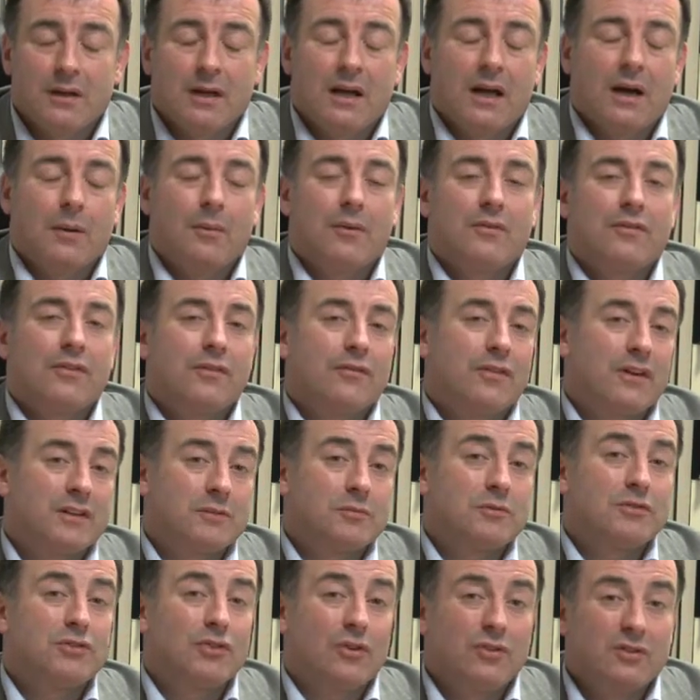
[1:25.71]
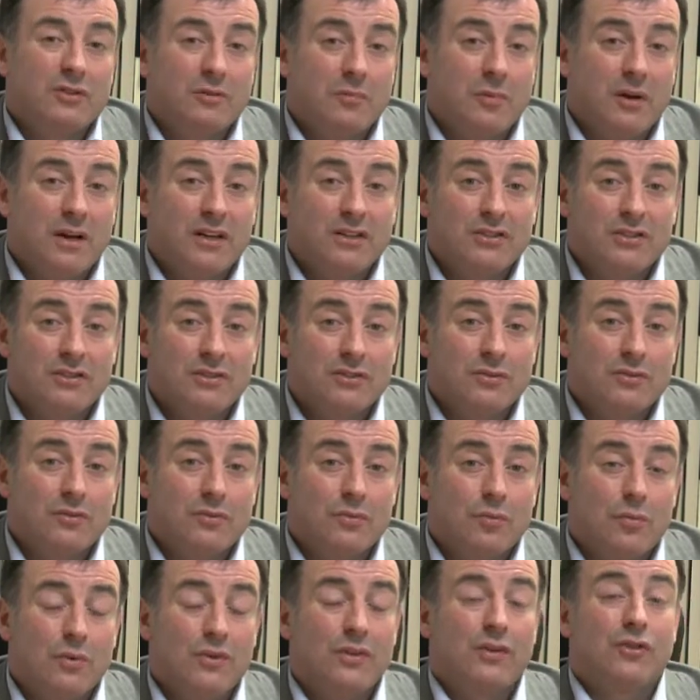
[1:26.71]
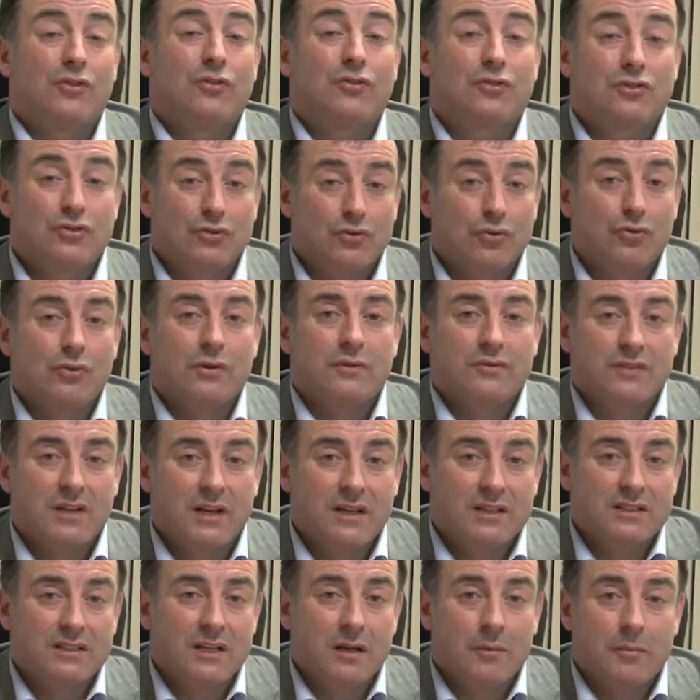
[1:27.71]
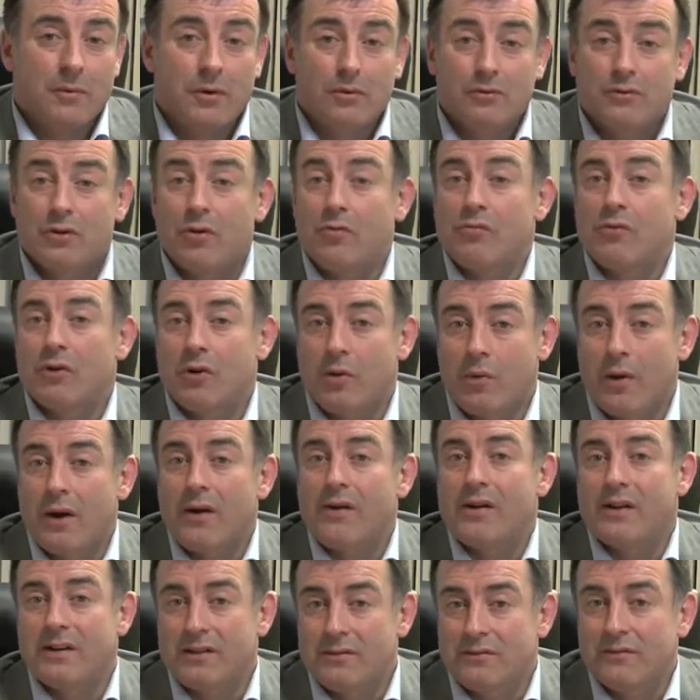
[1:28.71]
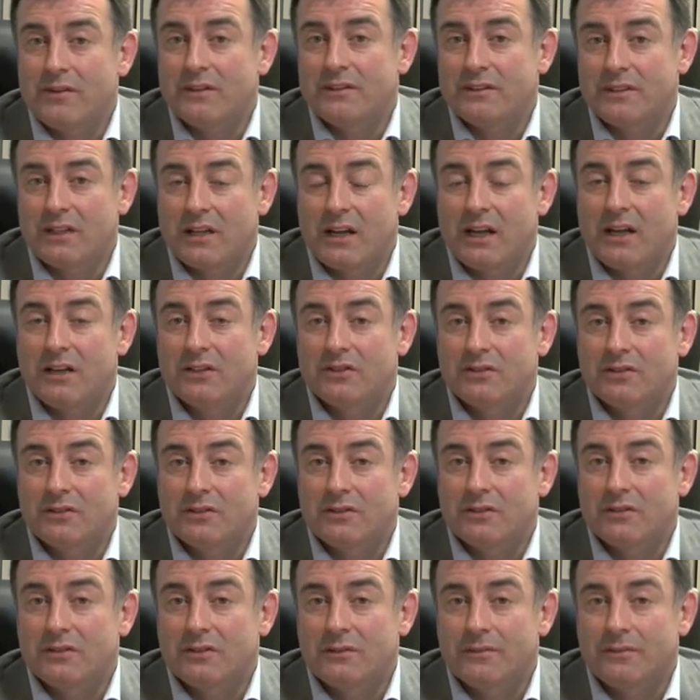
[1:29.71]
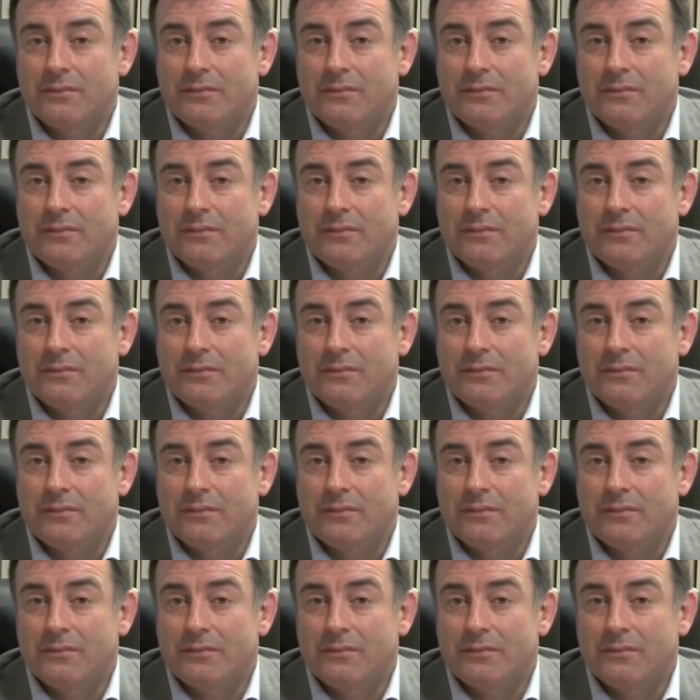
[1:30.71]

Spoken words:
However, the vast majority of patients with a good story of tennis elbow don't require any investigations.